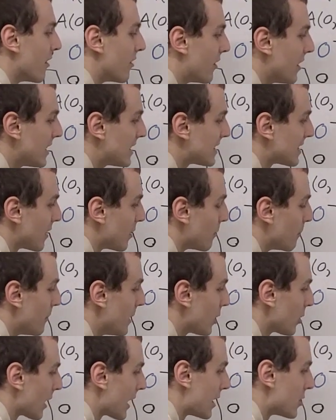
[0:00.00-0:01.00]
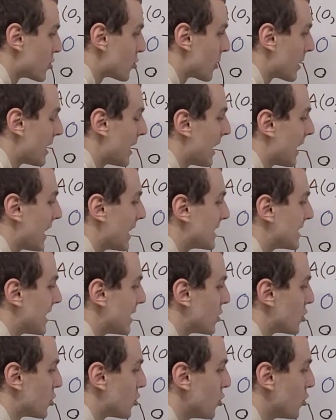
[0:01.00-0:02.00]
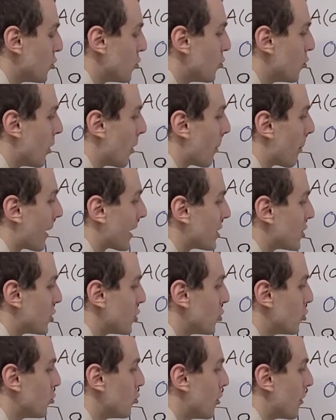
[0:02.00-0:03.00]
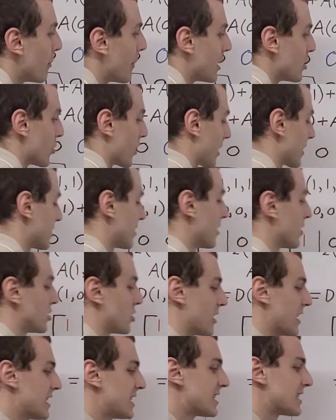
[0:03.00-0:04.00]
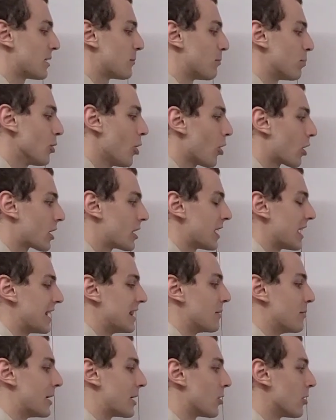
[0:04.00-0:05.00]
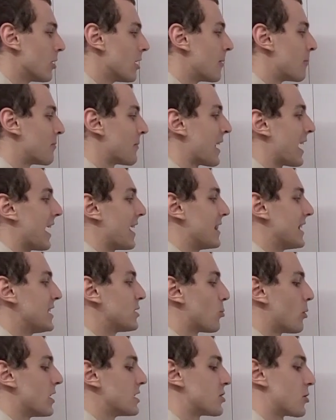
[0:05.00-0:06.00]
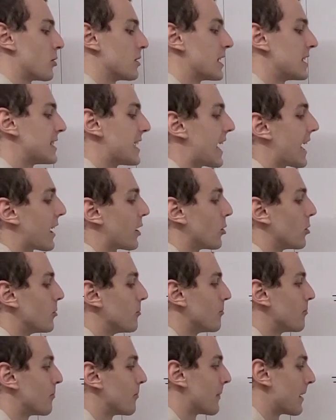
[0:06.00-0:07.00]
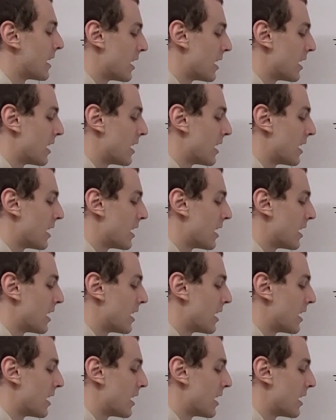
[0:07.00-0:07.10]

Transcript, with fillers: This middle entry is a 2 by 2 matrix. So this is a block in the middle, and these ones are on the diagonal.